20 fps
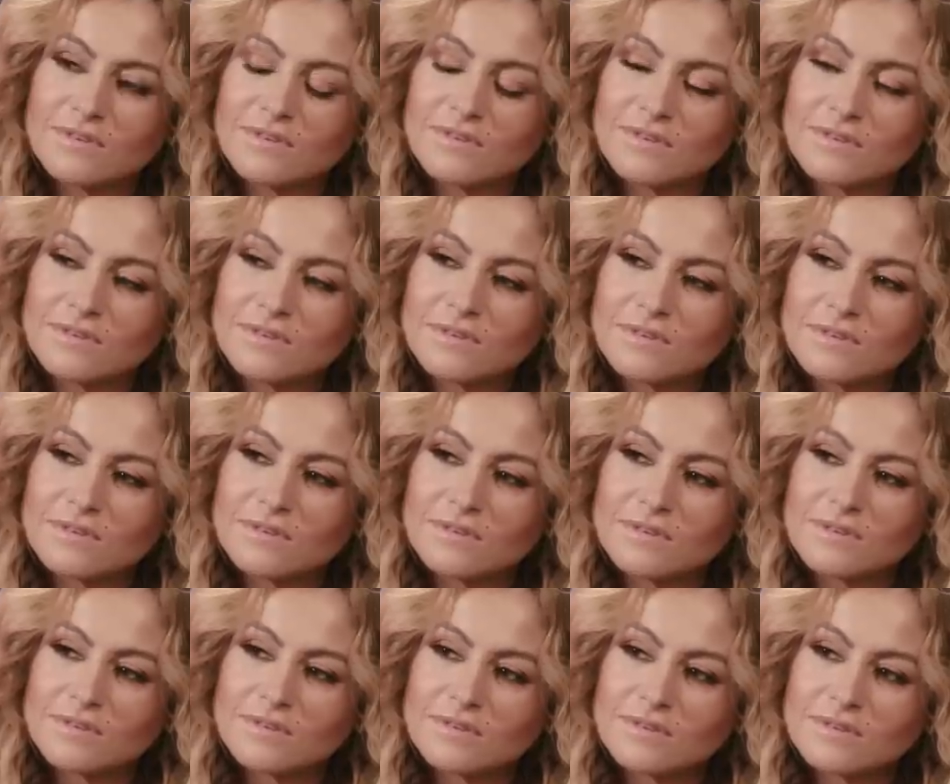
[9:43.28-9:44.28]

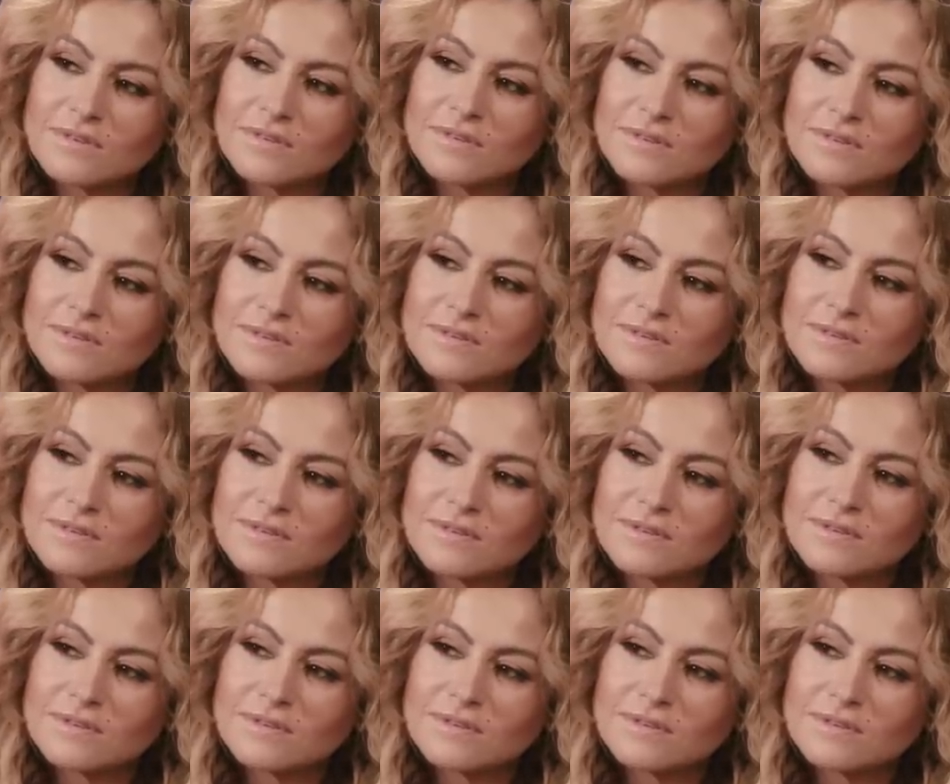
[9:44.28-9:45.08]
Nobody speaks.